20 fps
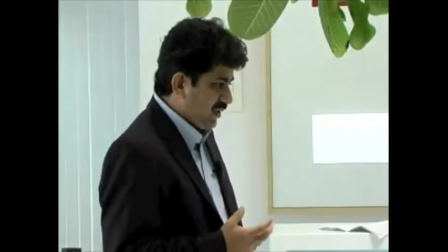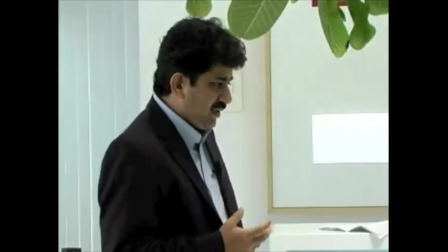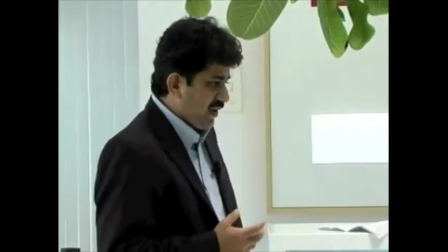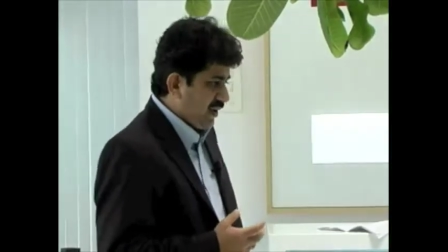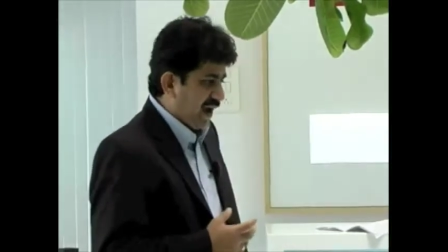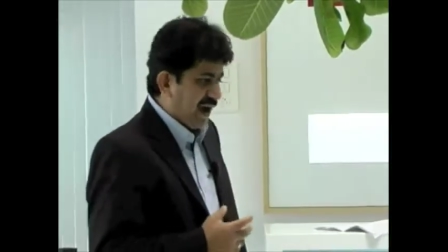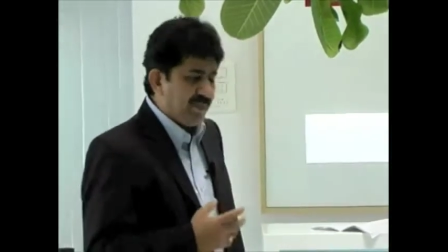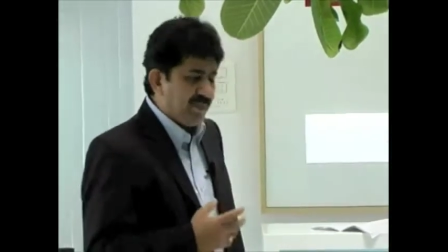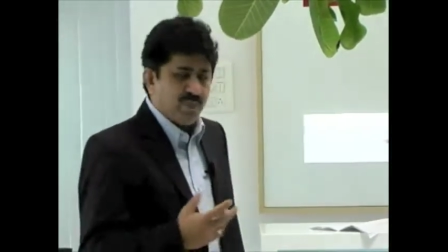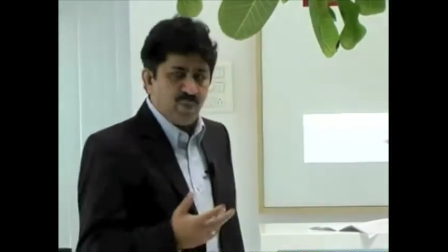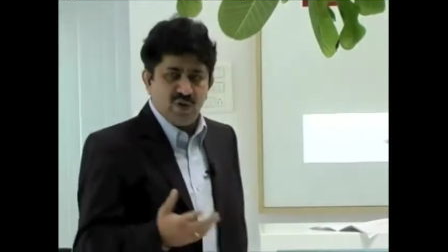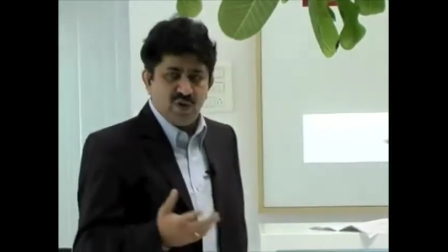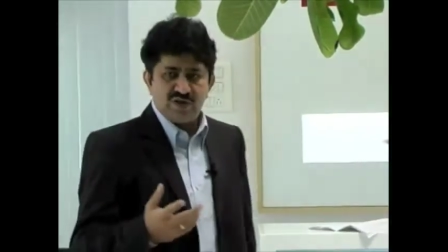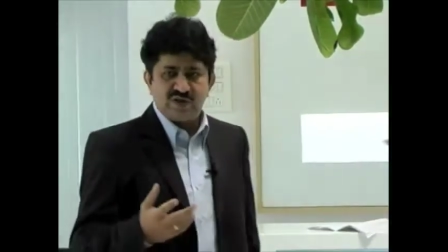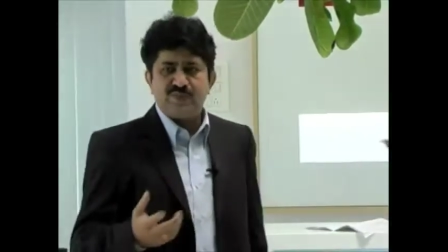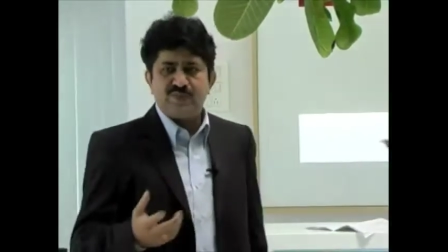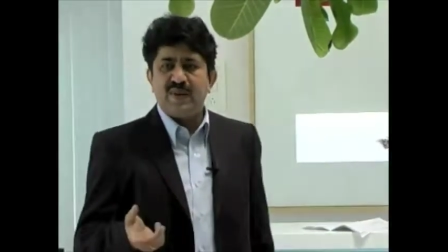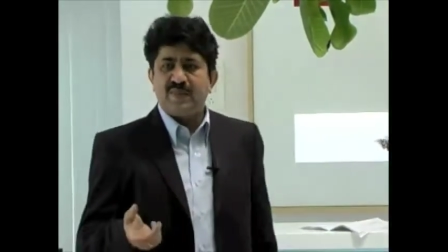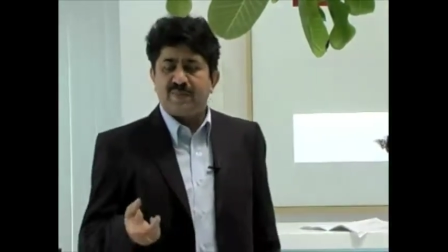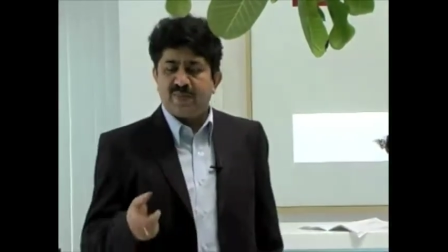And
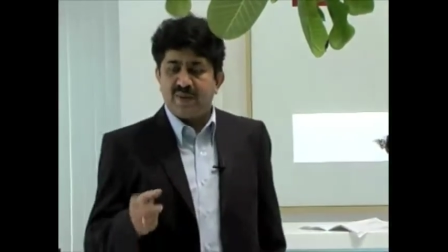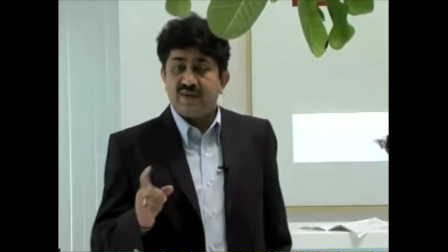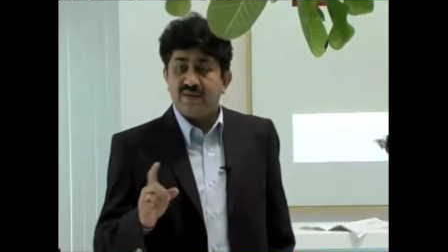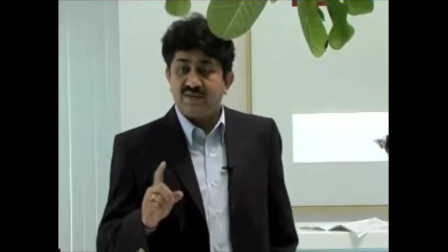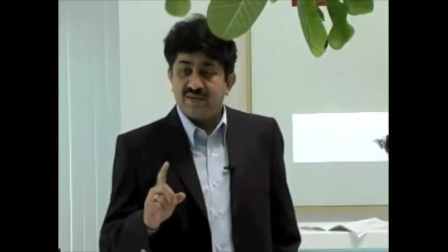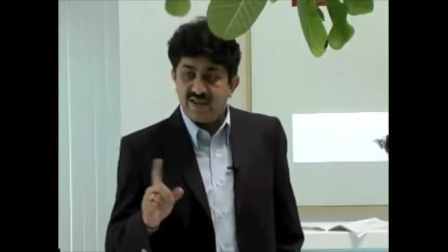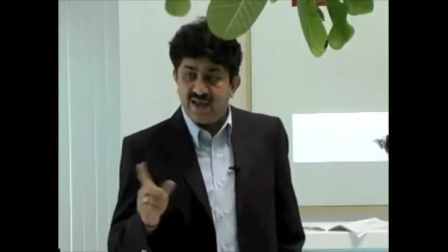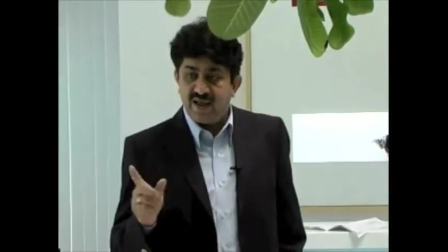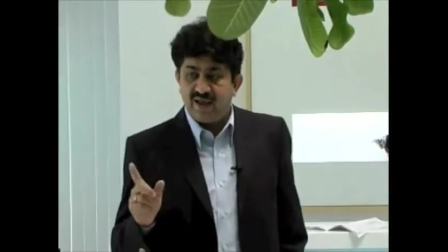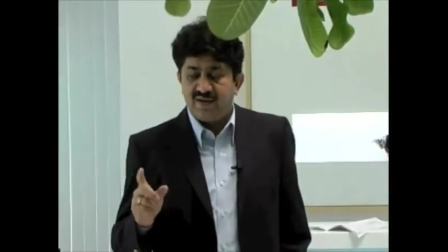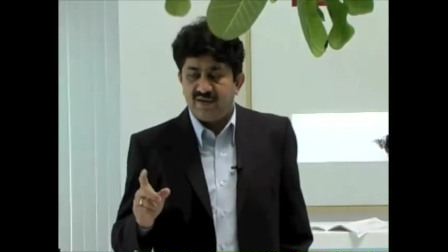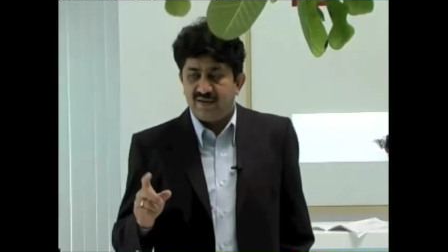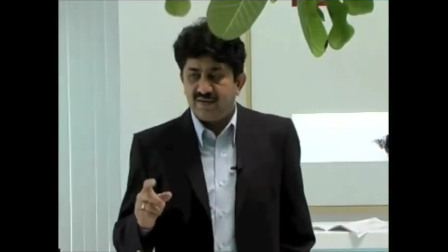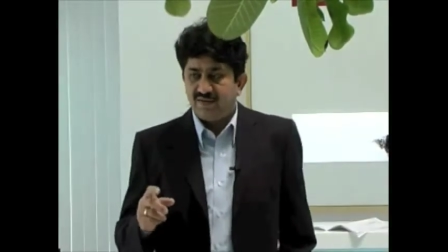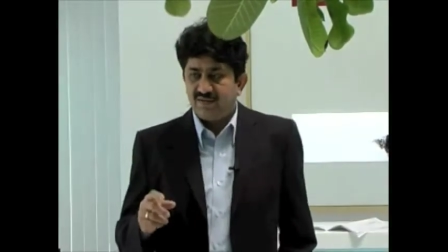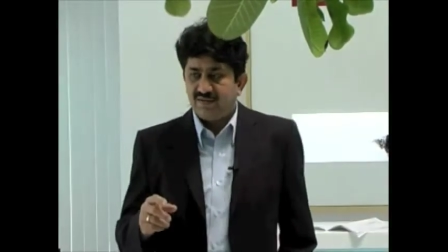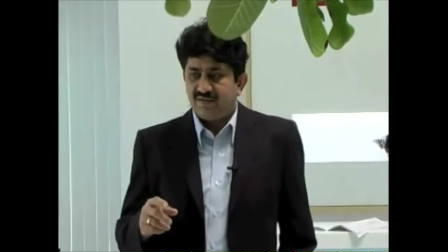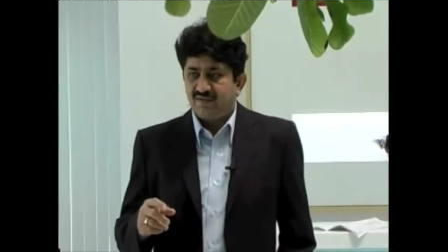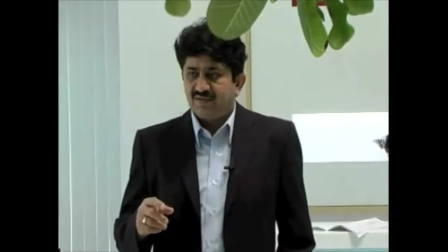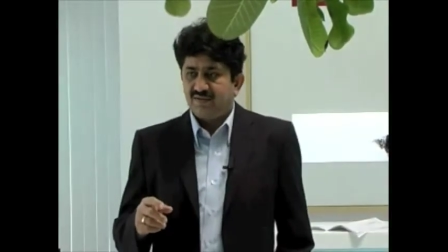most people
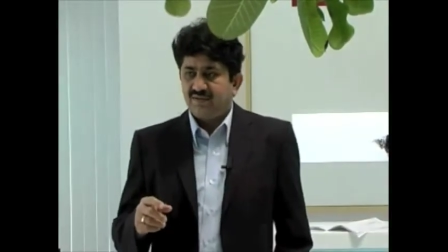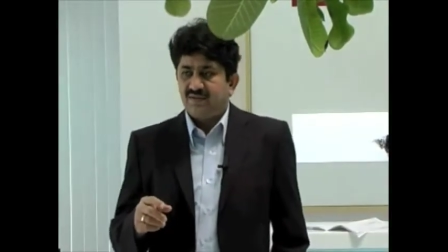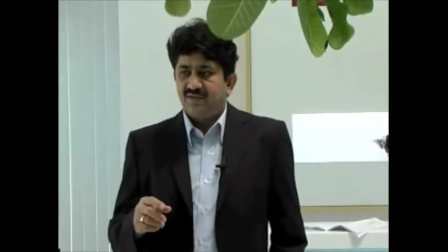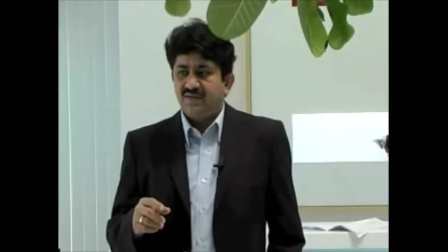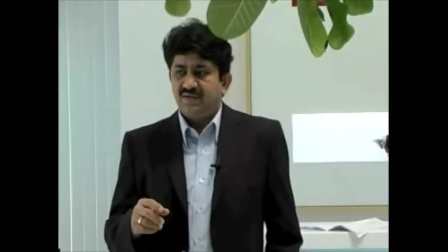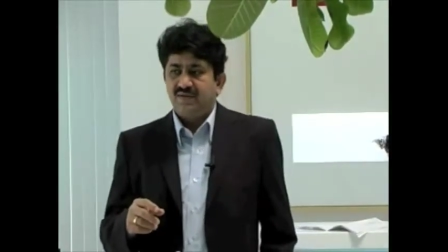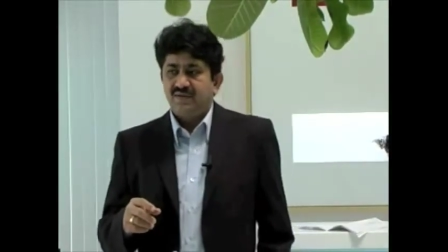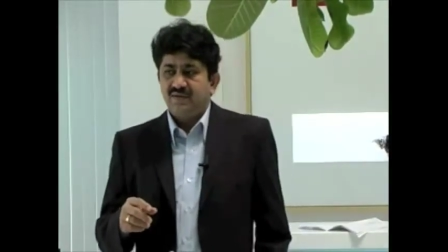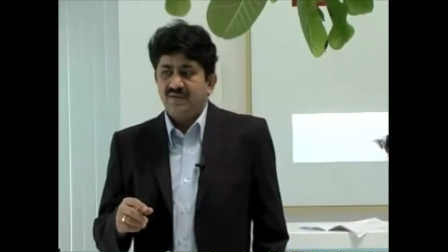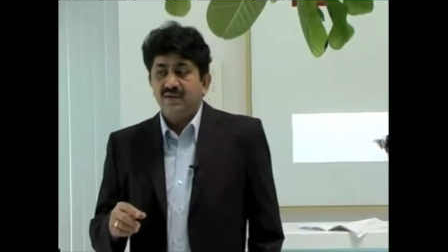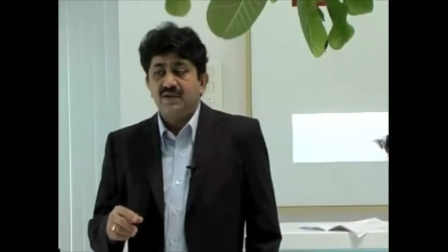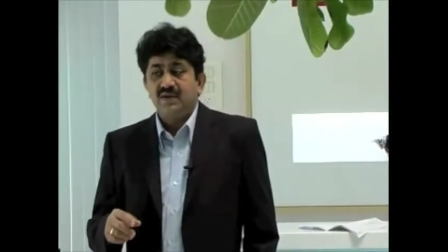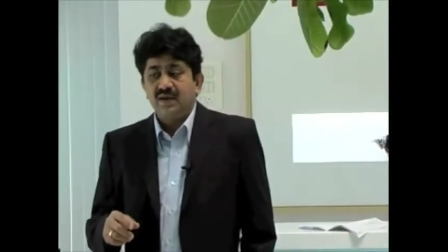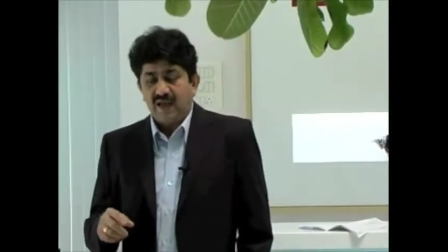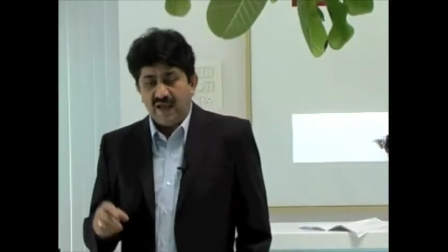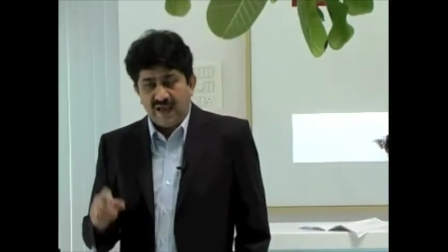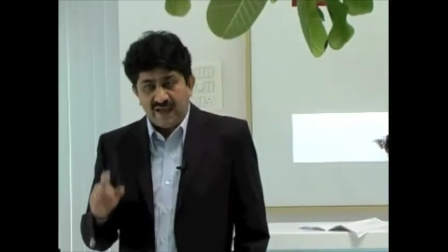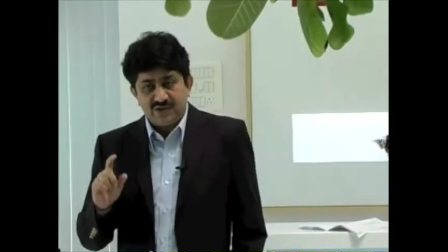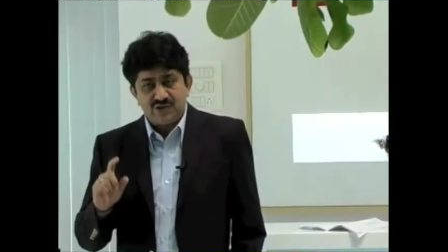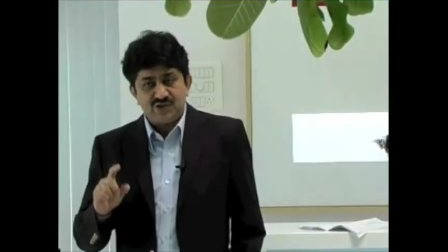then
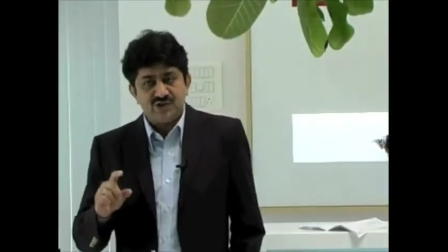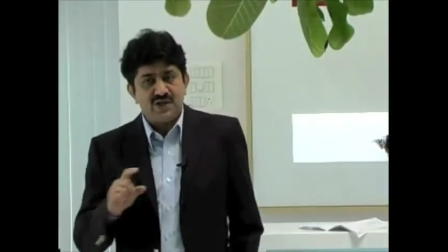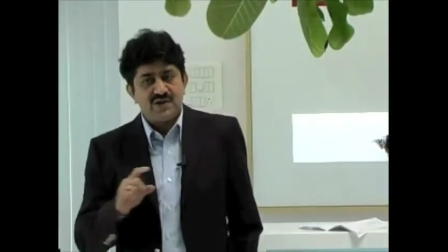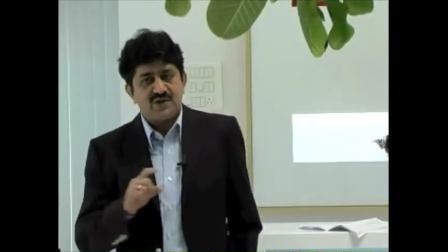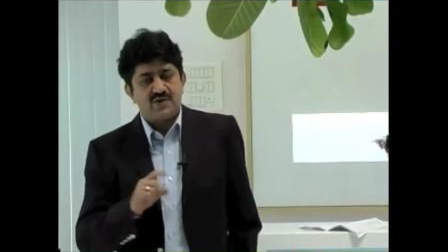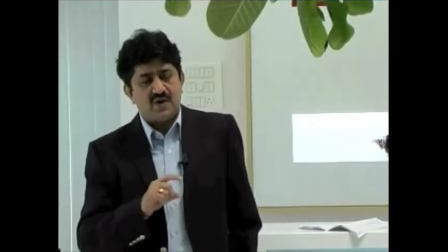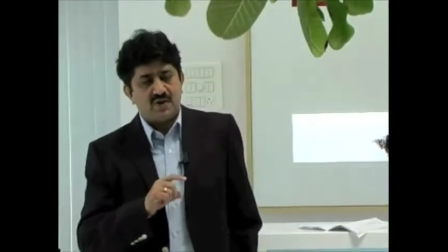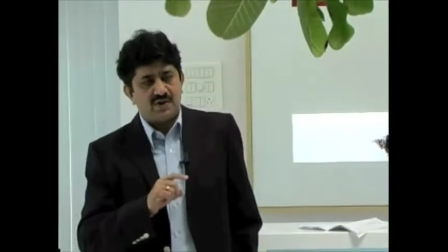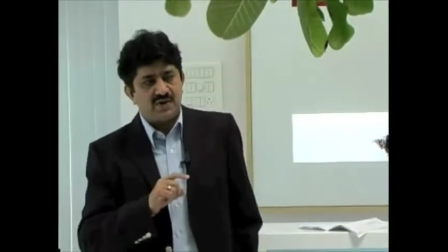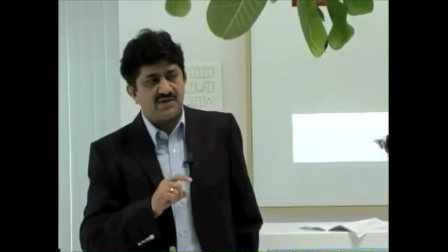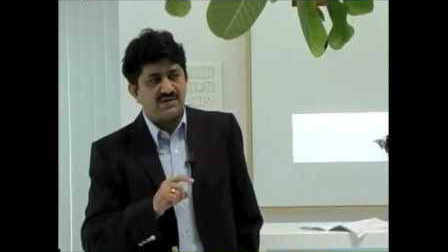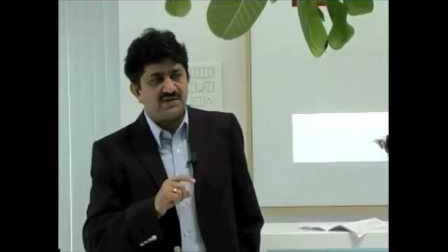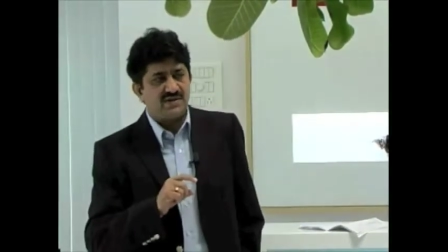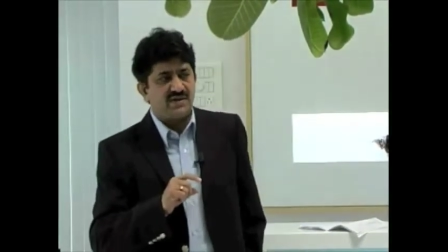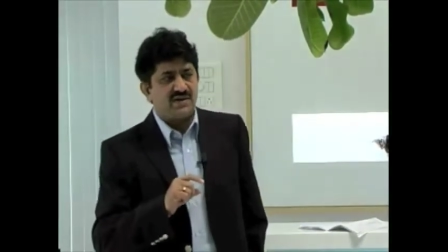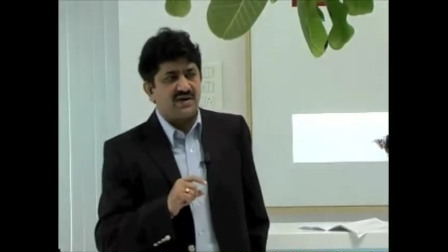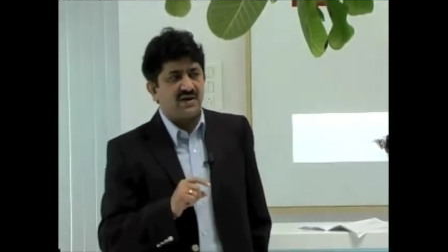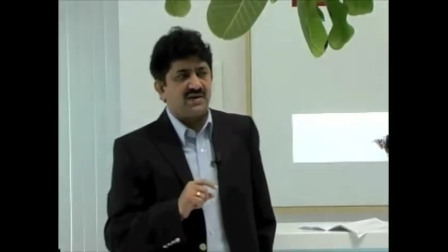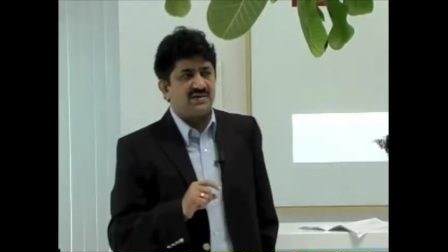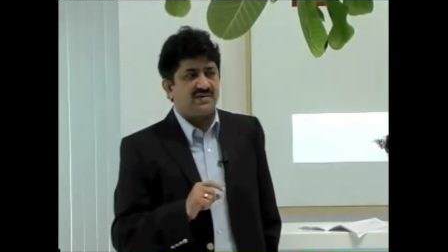actually
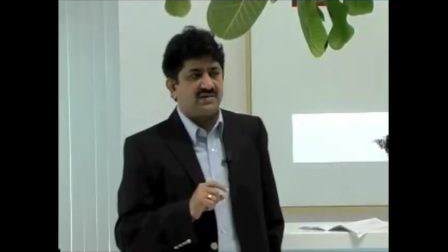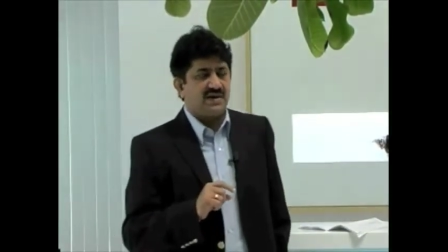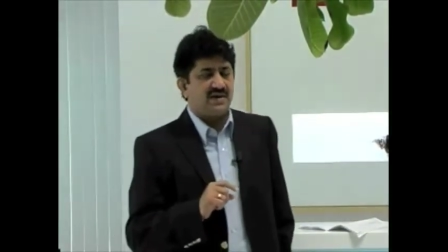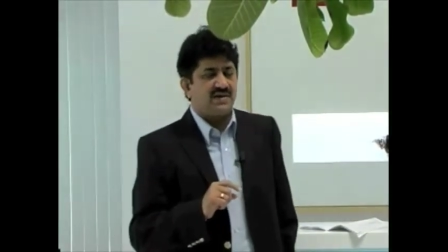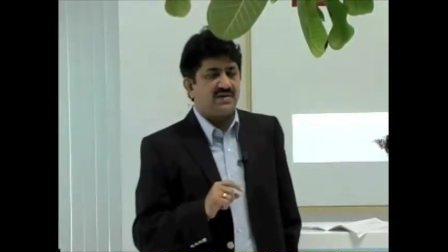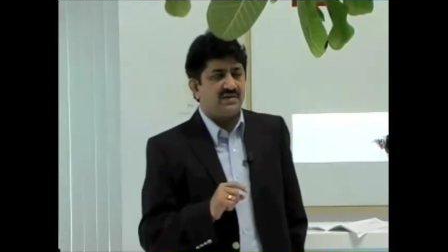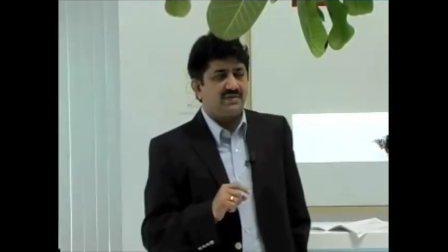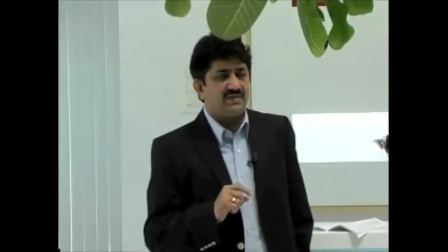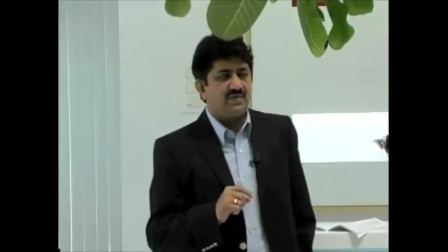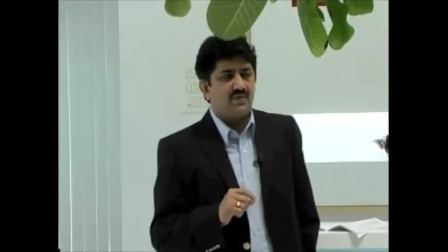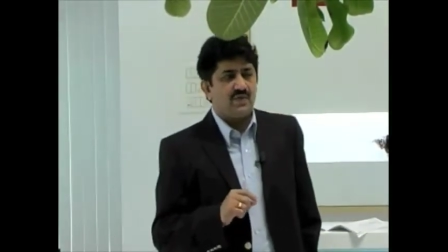condescendingly said,